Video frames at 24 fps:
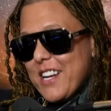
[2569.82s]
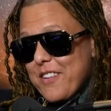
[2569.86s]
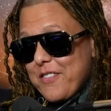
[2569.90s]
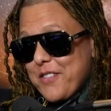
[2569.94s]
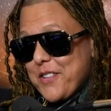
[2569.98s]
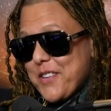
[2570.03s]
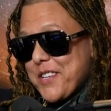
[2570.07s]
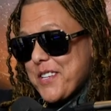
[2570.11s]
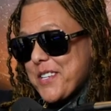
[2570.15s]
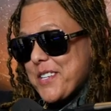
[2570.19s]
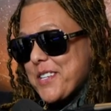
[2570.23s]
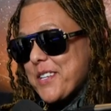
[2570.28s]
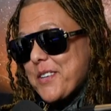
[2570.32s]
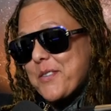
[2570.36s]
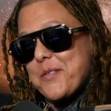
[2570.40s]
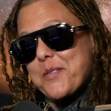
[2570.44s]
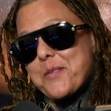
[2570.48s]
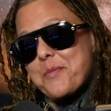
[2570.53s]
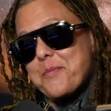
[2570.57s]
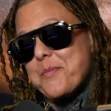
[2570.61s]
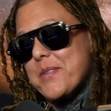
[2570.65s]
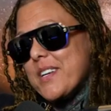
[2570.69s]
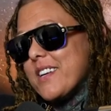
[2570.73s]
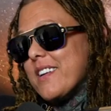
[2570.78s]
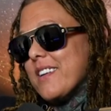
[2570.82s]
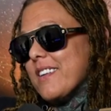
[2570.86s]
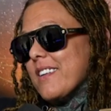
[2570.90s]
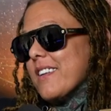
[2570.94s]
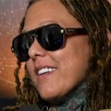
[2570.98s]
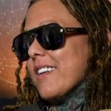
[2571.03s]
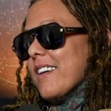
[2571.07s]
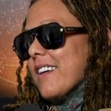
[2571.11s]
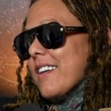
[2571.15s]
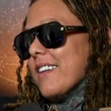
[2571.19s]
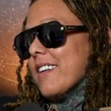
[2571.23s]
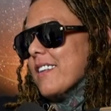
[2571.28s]
If you can deal with
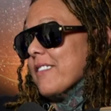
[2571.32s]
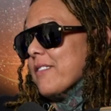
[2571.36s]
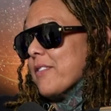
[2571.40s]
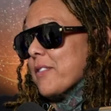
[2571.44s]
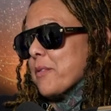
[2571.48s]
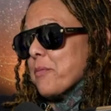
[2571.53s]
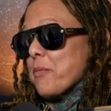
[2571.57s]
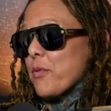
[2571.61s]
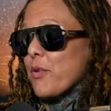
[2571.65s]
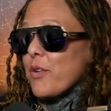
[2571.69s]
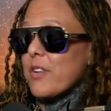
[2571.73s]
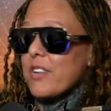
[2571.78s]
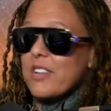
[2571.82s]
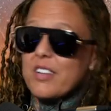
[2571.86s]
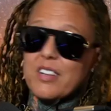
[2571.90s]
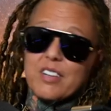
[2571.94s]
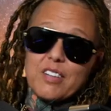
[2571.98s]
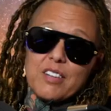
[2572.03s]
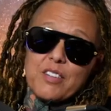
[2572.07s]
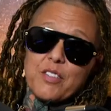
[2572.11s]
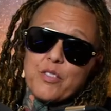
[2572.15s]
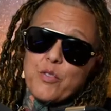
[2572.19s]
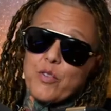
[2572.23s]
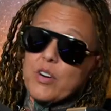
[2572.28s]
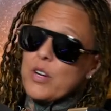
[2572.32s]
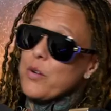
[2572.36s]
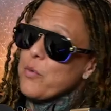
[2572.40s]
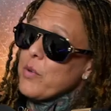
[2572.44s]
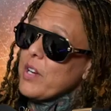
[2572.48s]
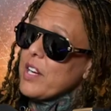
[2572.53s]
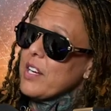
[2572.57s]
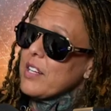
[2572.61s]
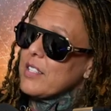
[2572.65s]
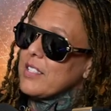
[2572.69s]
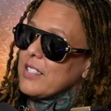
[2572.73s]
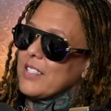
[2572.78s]
me uh, for more than three
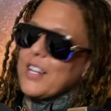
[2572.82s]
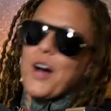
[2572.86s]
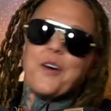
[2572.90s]
weeks,